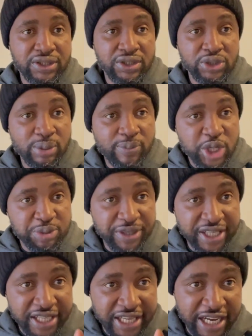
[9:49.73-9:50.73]
you must be
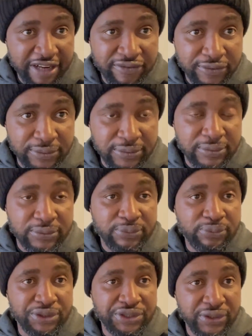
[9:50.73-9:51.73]
careful
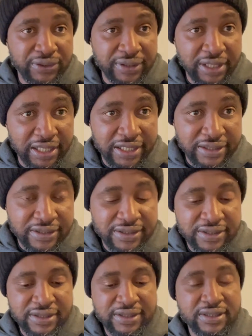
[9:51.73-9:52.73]
with your
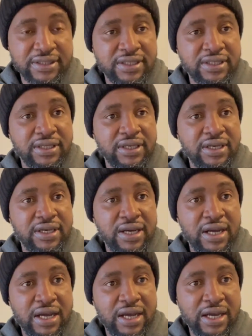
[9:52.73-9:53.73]
dealings,
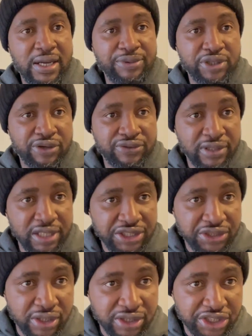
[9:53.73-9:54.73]
your
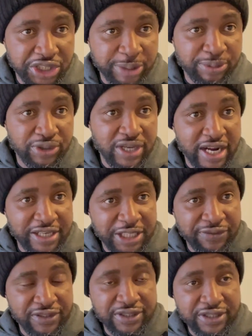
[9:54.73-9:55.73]
relationships, your
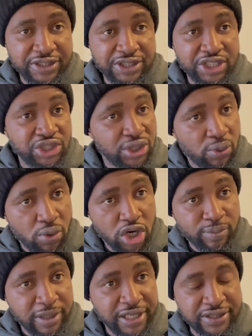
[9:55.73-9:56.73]
activities in your
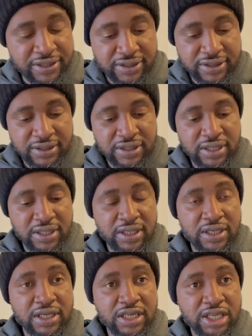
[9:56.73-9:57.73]
workplace,
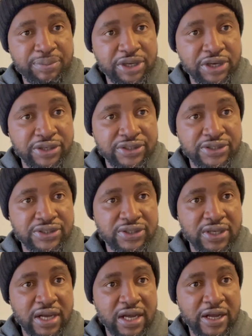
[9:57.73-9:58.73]
because
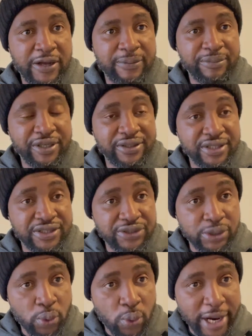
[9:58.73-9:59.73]
it is
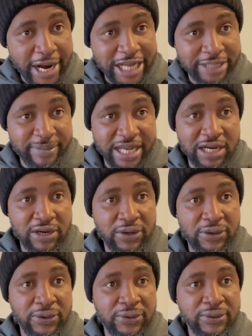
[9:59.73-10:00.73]
required by
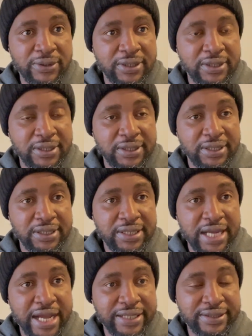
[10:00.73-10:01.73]
law
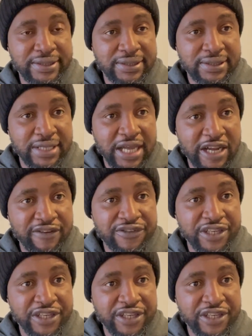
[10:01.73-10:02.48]
that every